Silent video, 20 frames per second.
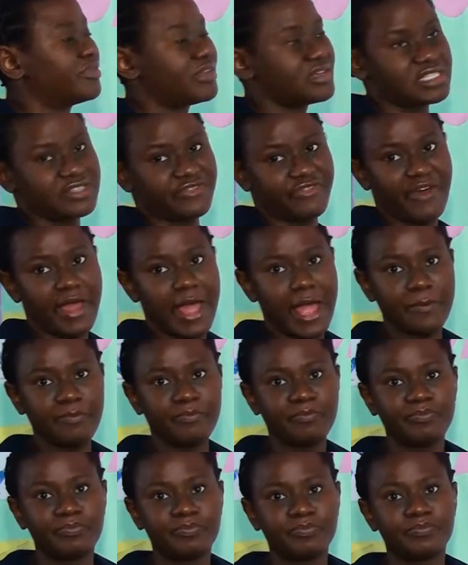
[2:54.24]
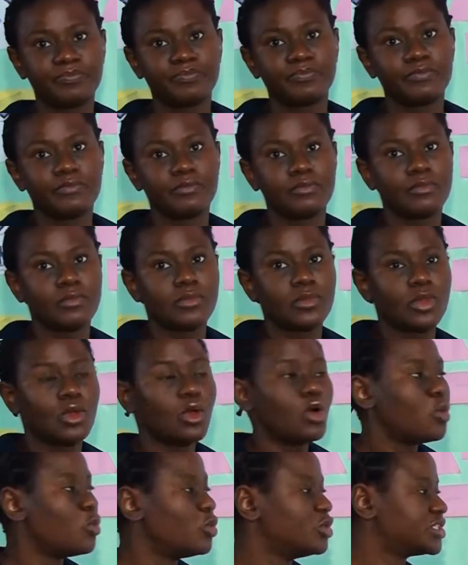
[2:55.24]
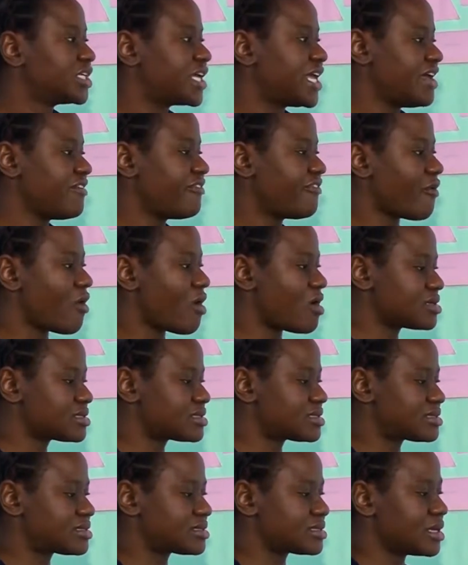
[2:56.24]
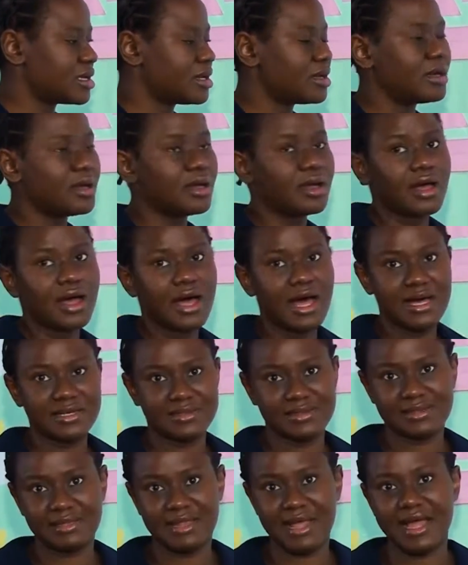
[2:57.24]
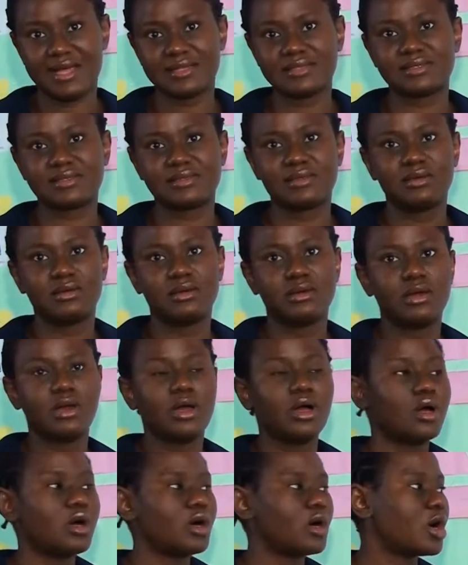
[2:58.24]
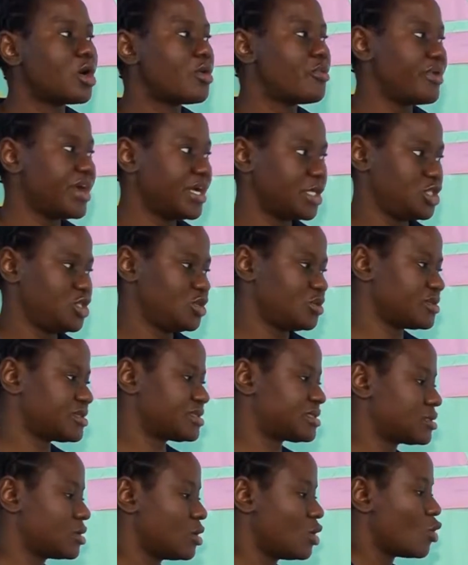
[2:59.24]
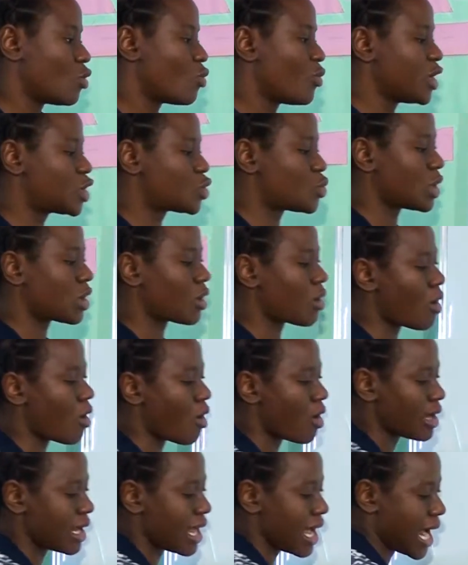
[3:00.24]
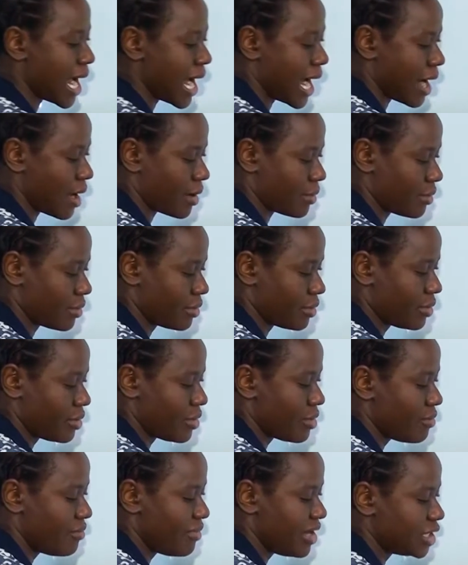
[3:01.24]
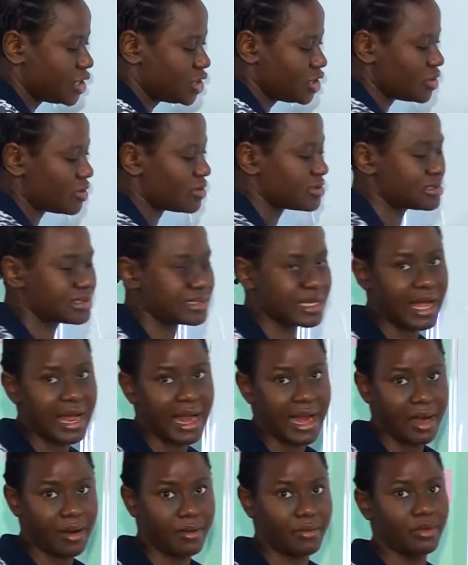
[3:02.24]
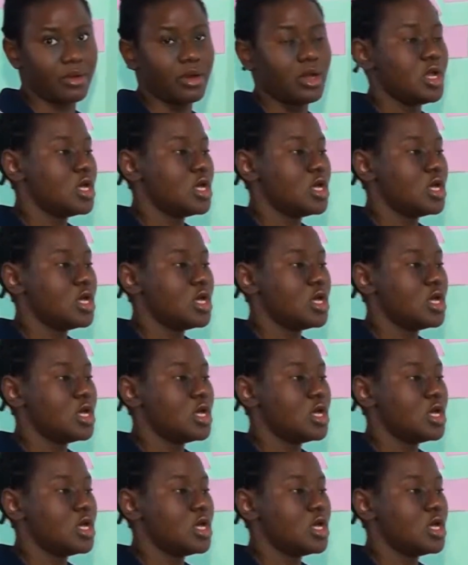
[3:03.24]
sphere would give us a slant, a radius, which we call r, radius r.